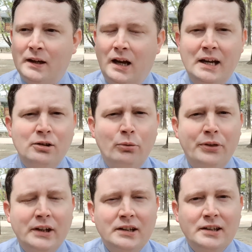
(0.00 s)
I don't
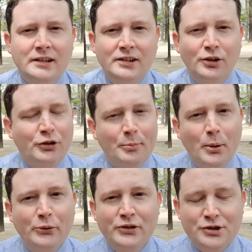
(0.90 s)
think you're
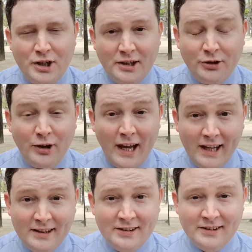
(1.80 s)
supposed to shake her
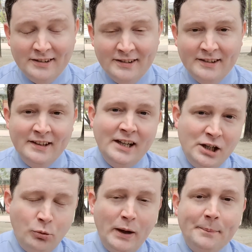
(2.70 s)
hand.
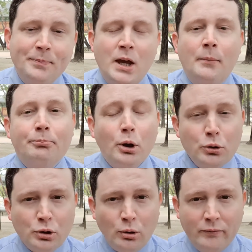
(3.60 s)
Anyway,
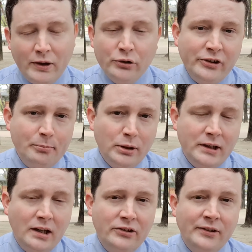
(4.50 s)
protocol, very simply,
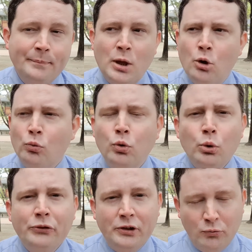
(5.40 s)
guys,
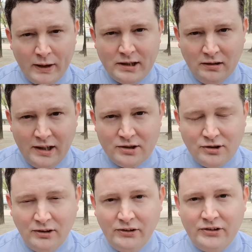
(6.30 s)
rules and
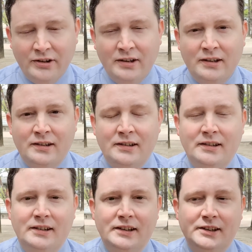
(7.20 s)
regulations,
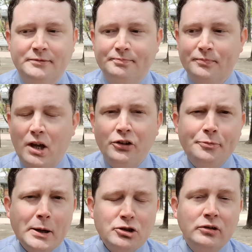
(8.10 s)

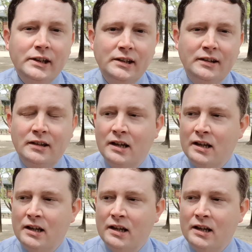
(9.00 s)
especially in